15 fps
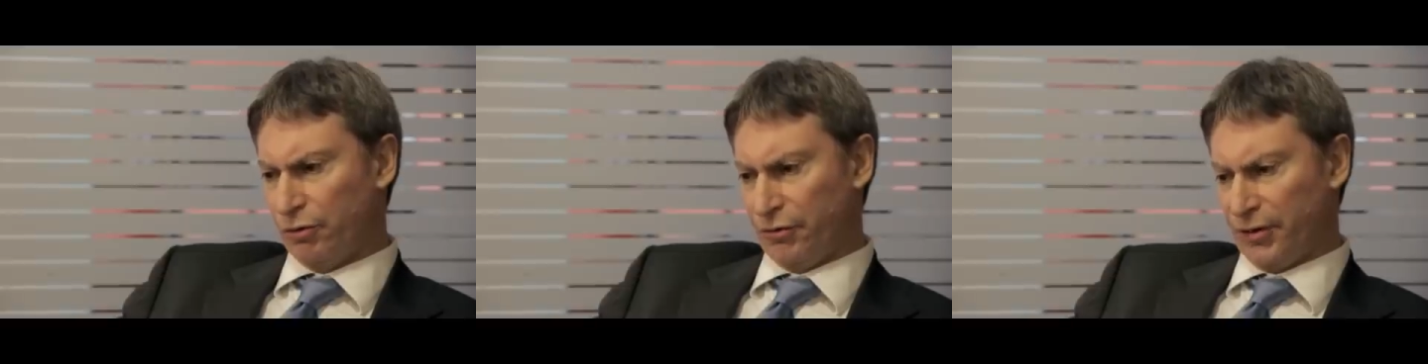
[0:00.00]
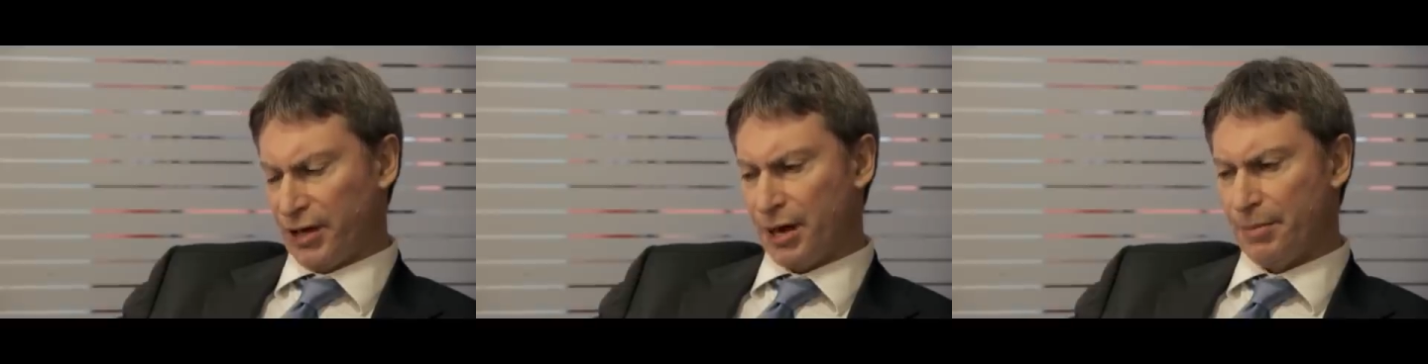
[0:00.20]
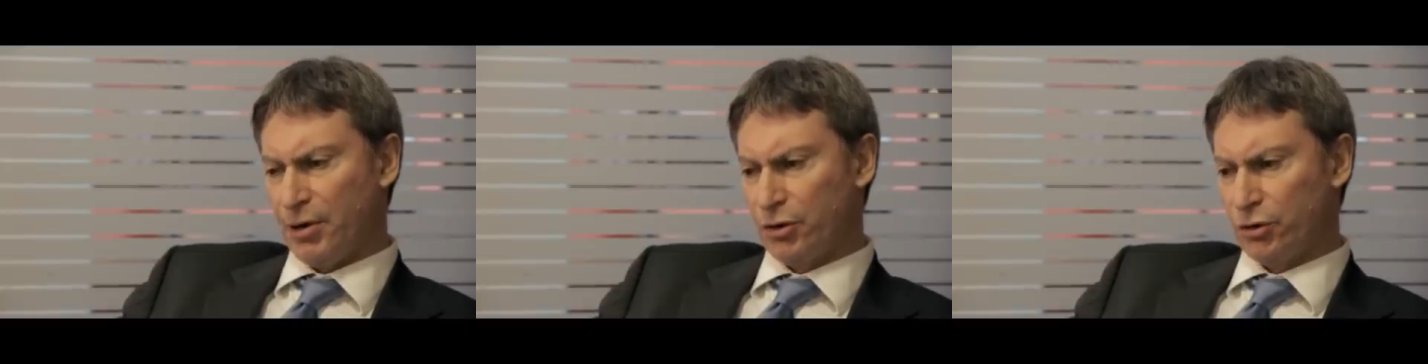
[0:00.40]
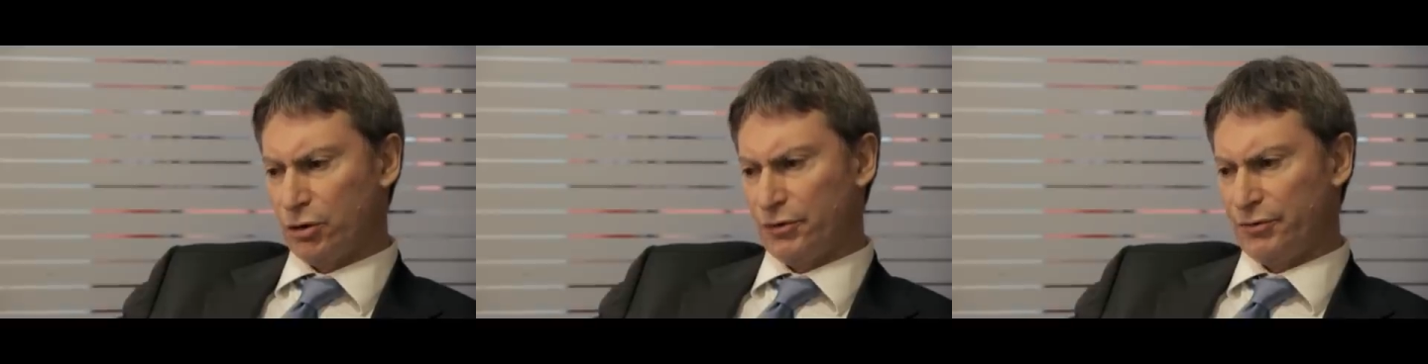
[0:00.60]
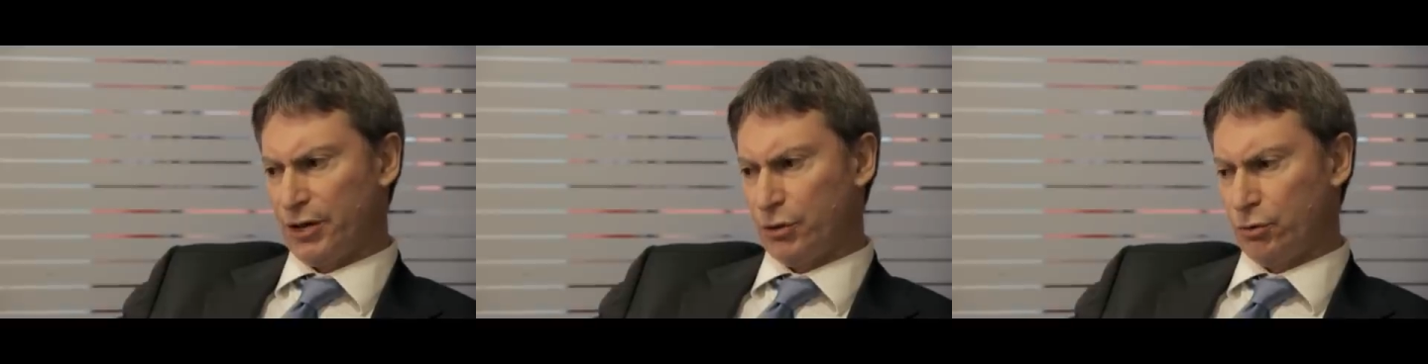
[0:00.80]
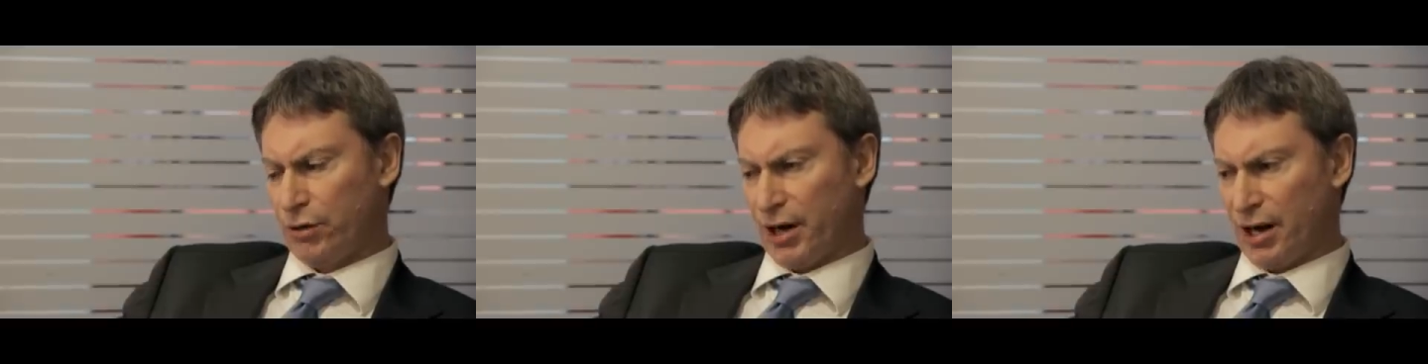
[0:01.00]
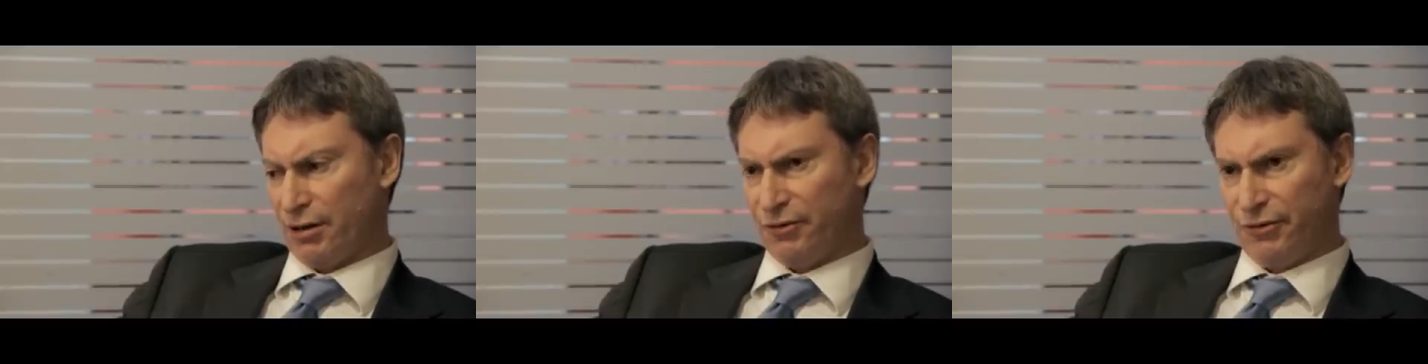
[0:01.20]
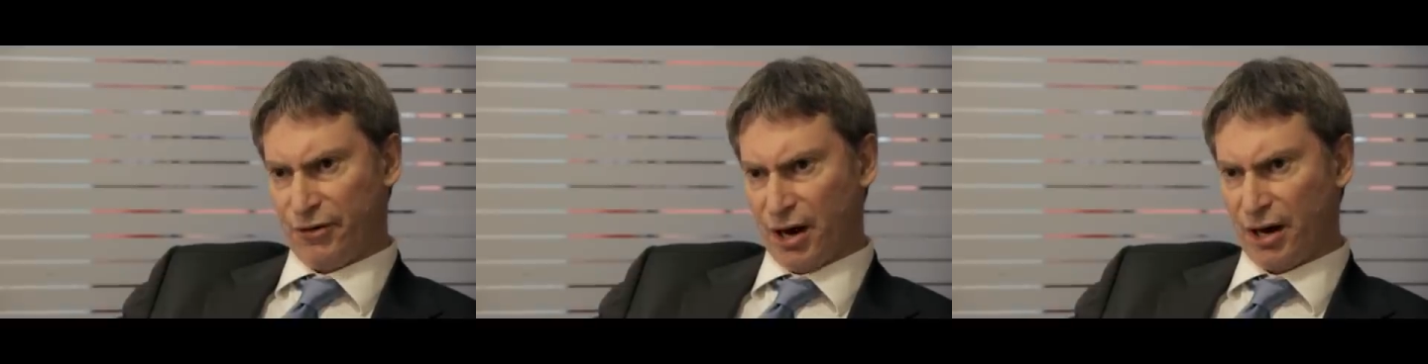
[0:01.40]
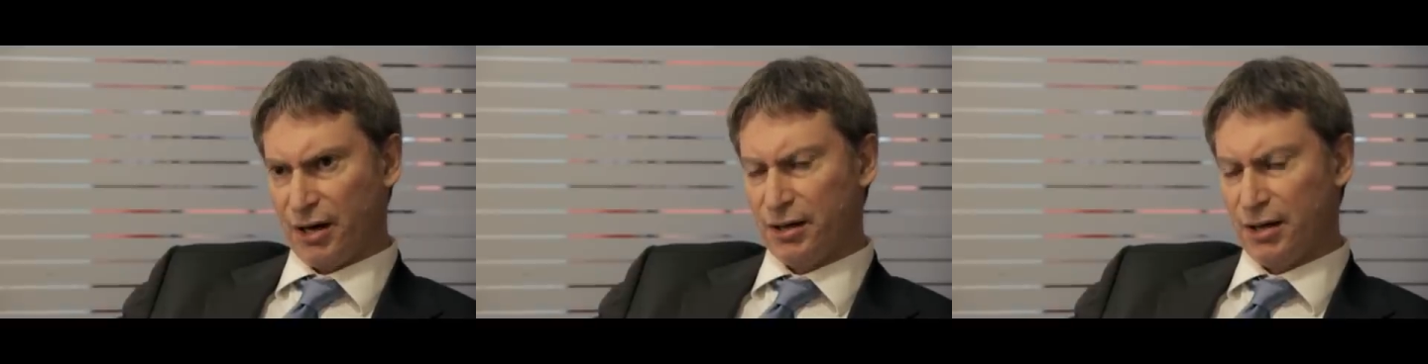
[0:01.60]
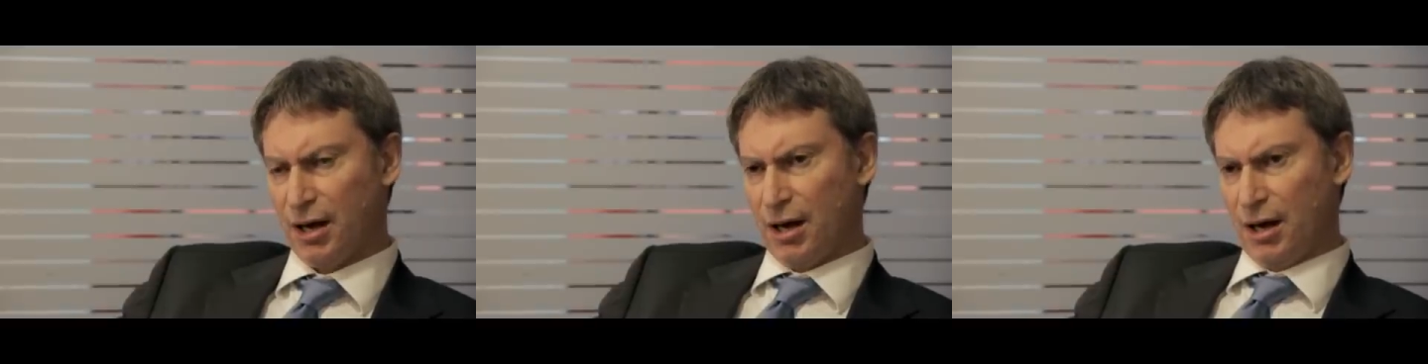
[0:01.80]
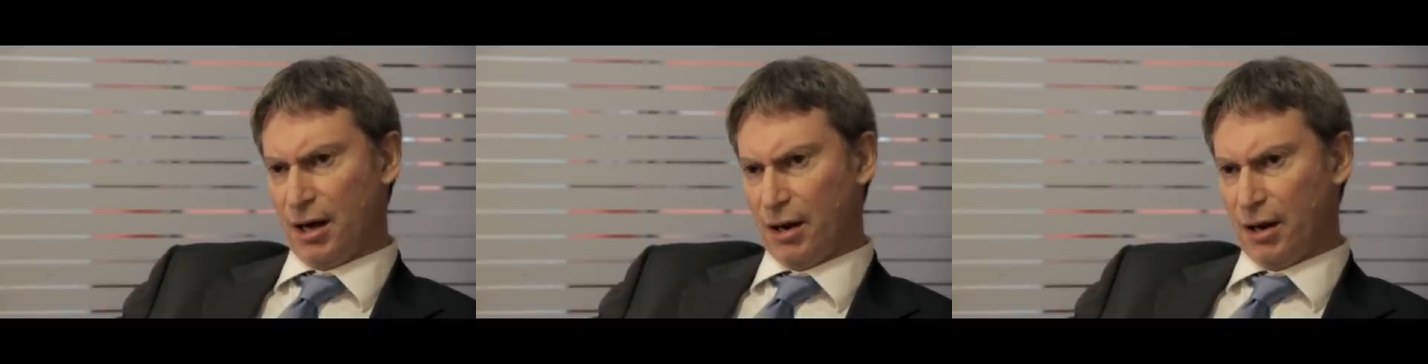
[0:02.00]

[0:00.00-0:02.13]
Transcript: the fundamentals that you can find